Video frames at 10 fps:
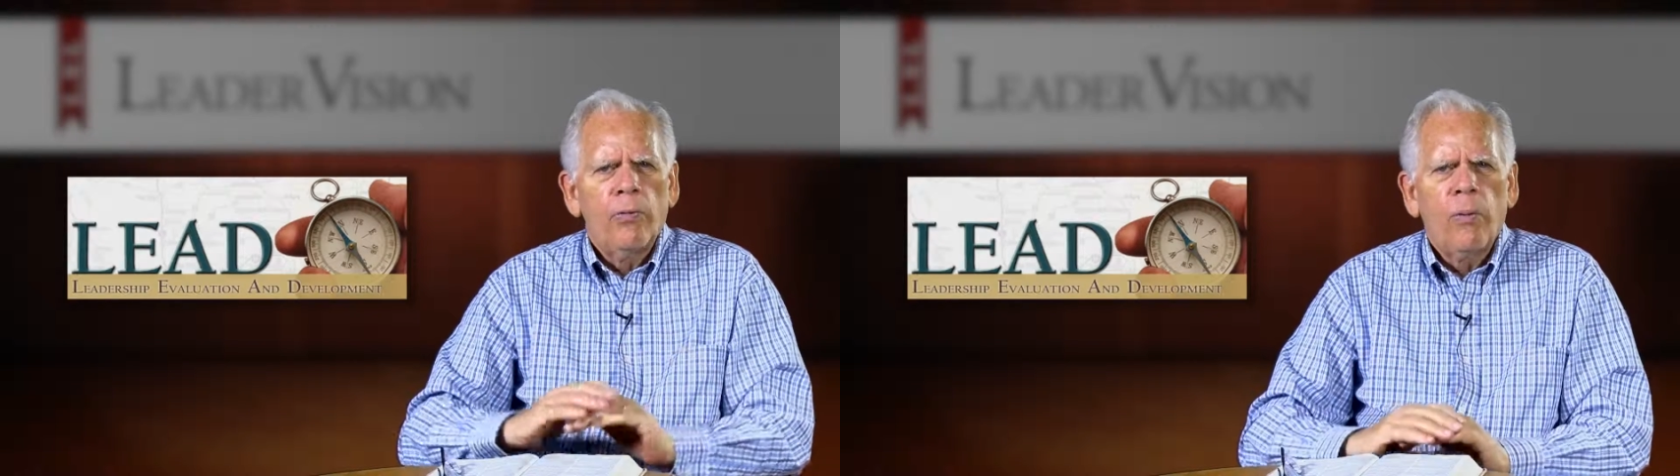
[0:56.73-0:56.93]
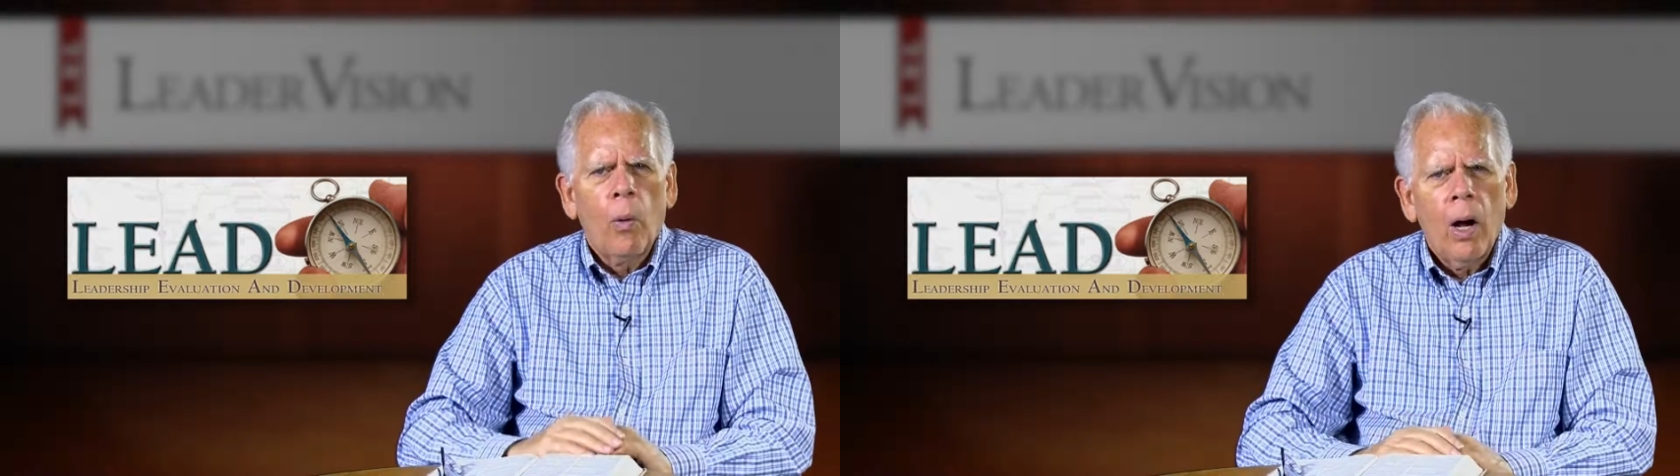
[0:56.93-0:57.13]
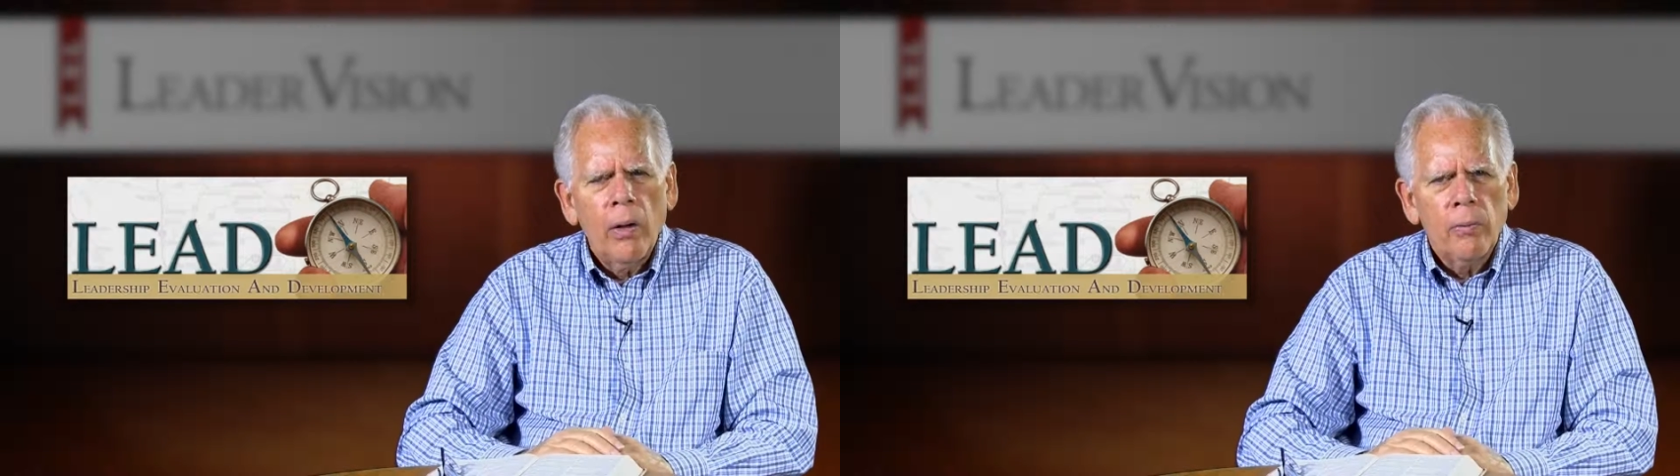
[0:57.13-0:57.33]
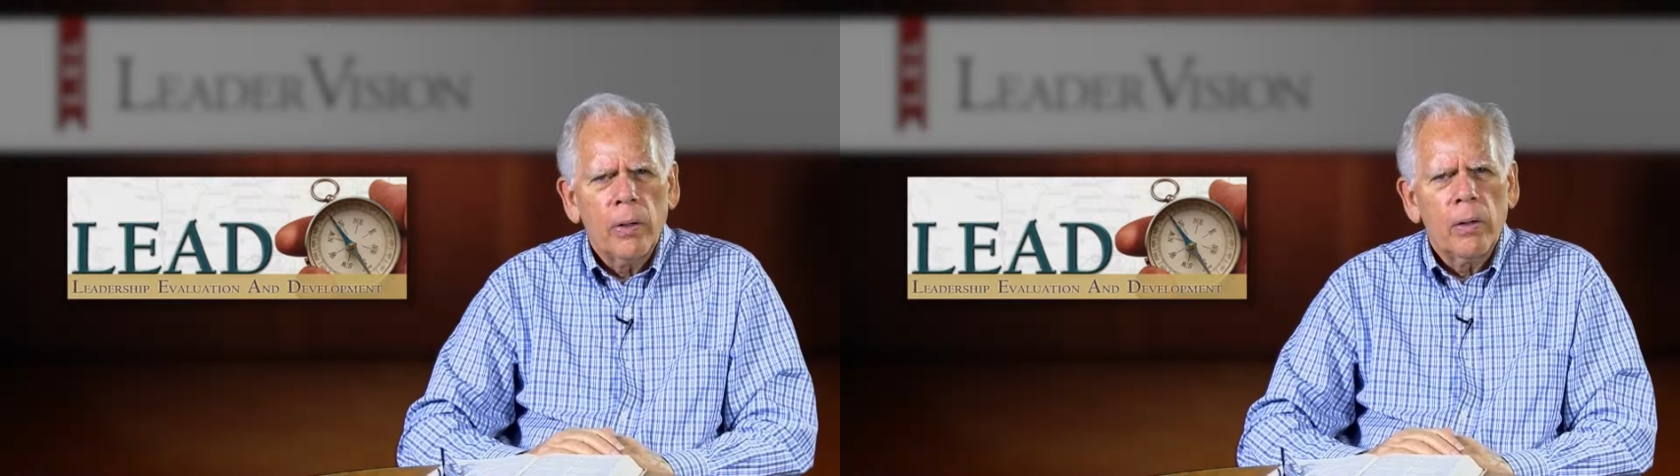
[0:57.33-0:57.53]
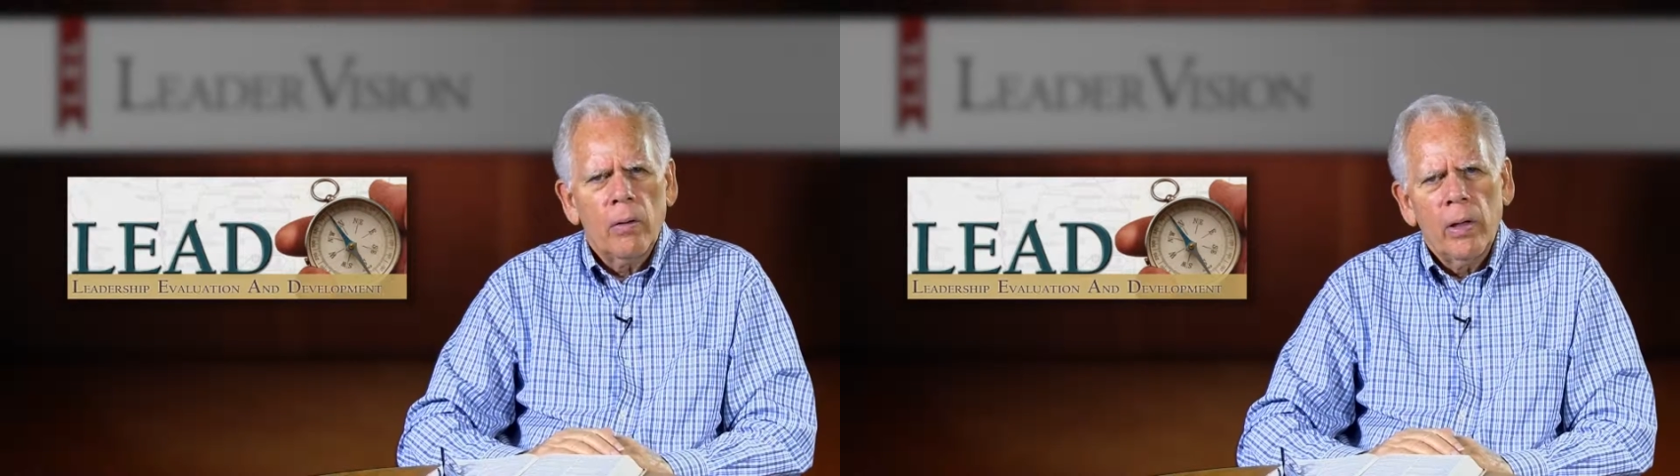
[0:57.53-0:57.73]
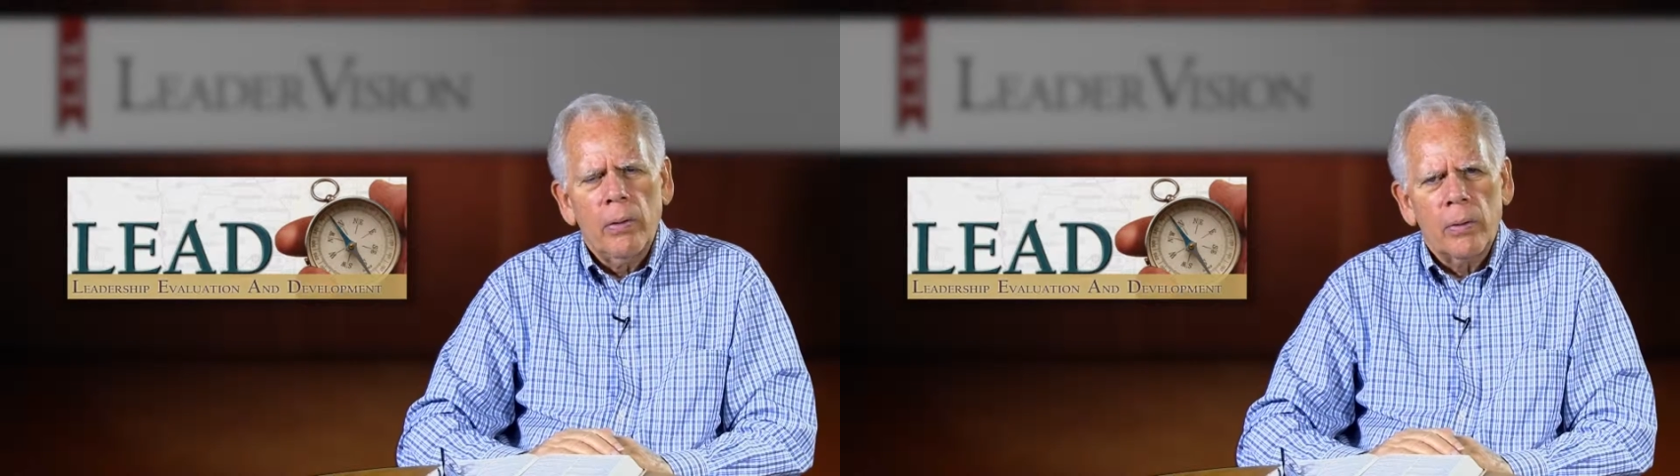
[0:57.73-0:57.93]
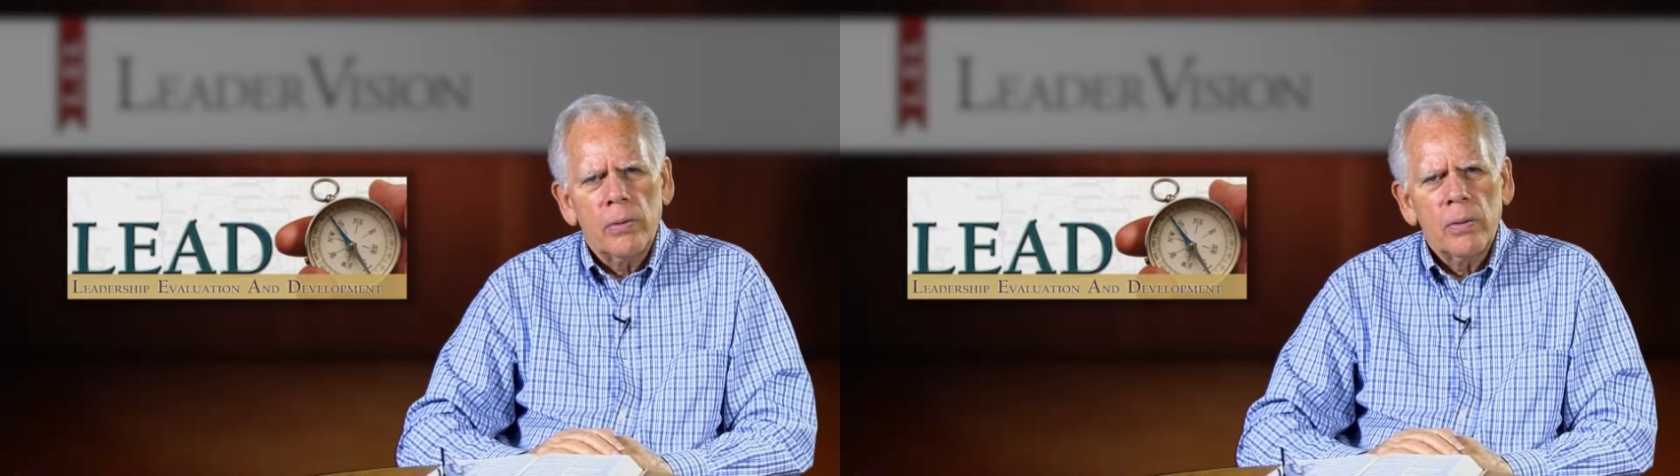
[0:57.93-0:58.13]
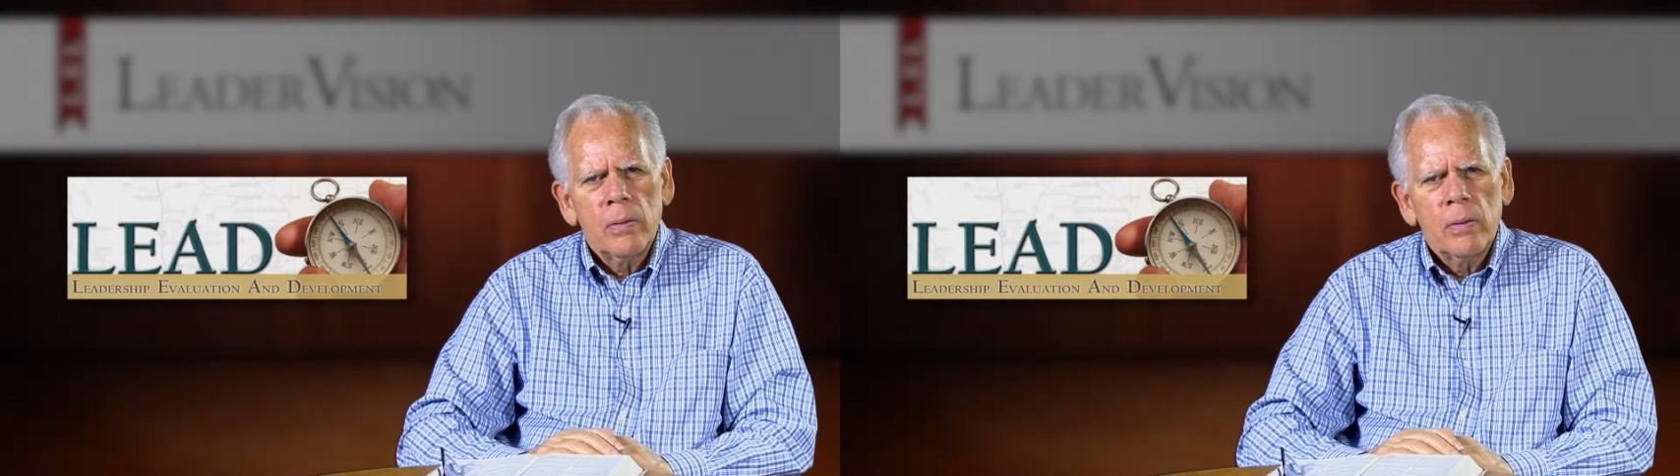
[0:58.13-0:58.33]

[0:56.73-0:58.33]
400 leaders.